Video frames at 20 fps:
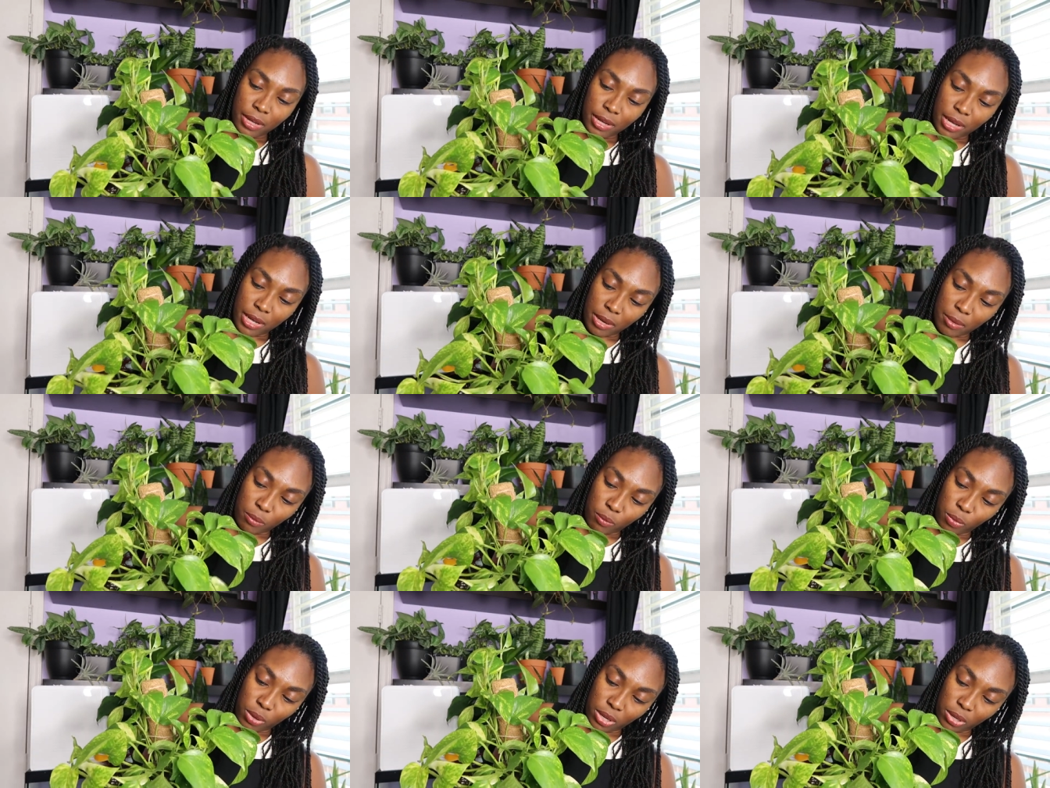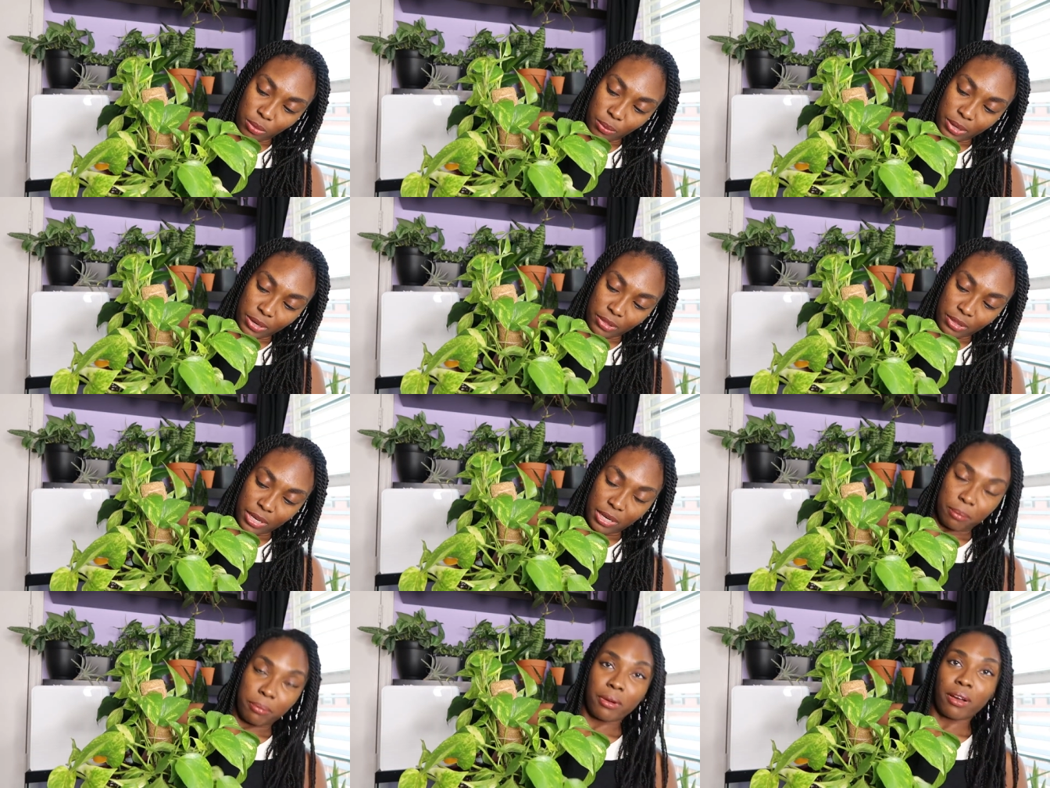I'm well aware
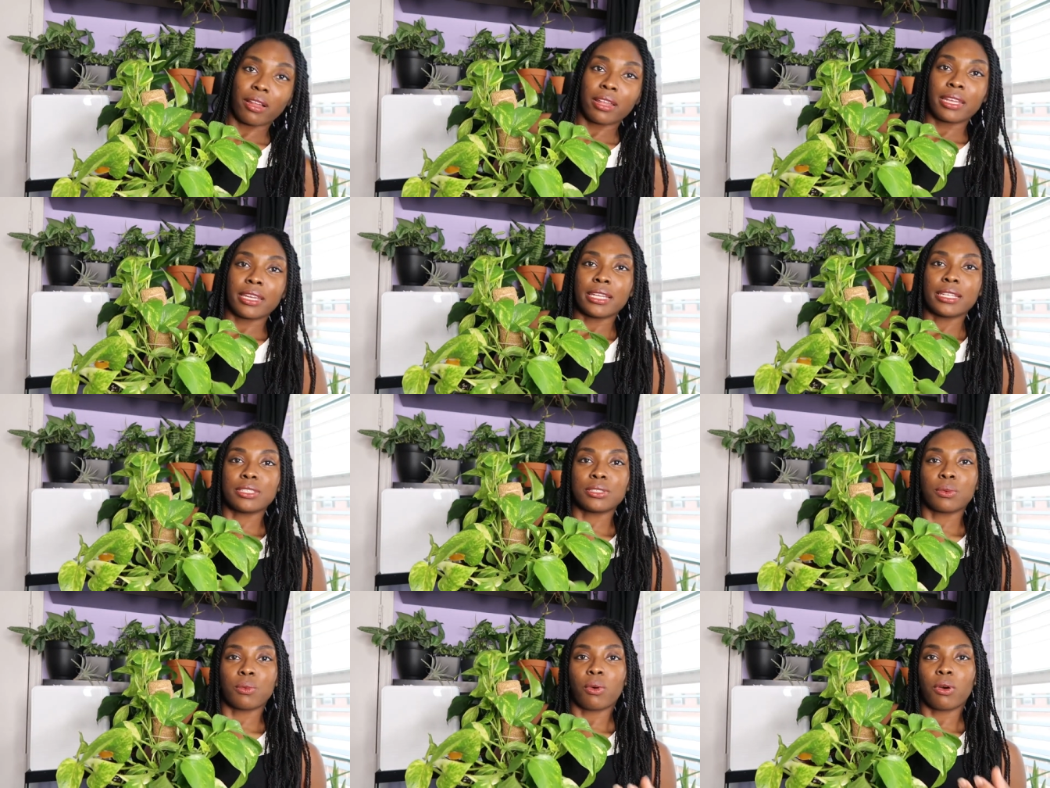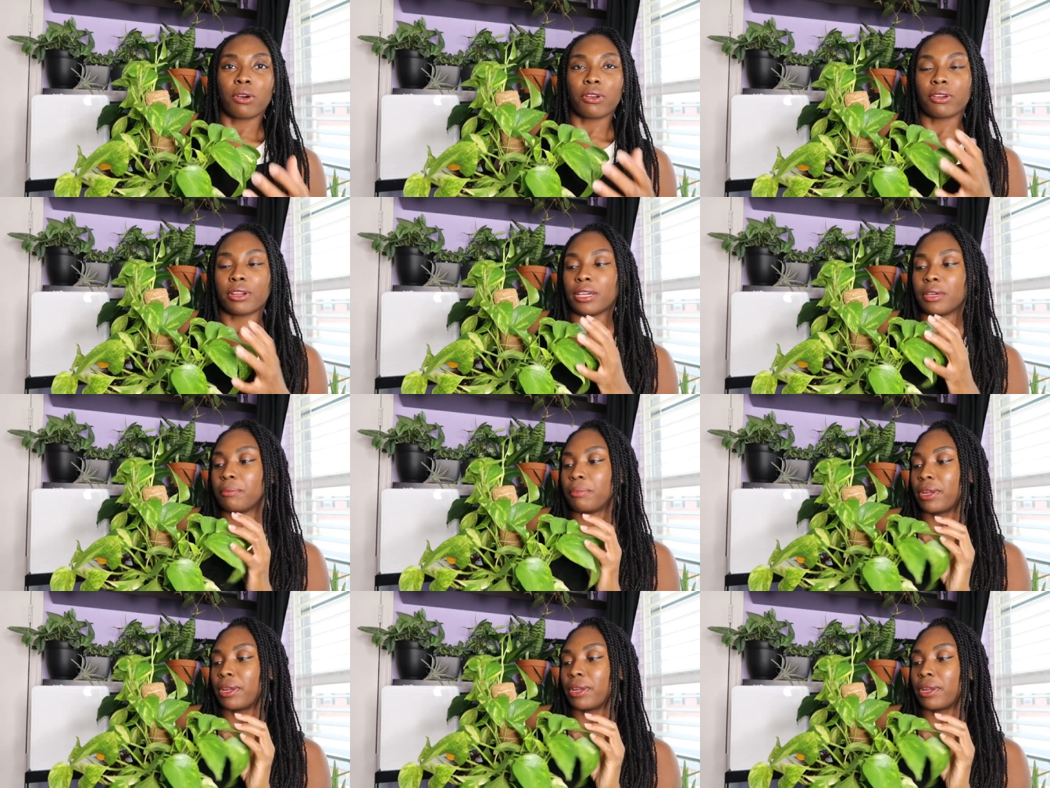that I probably need to water it,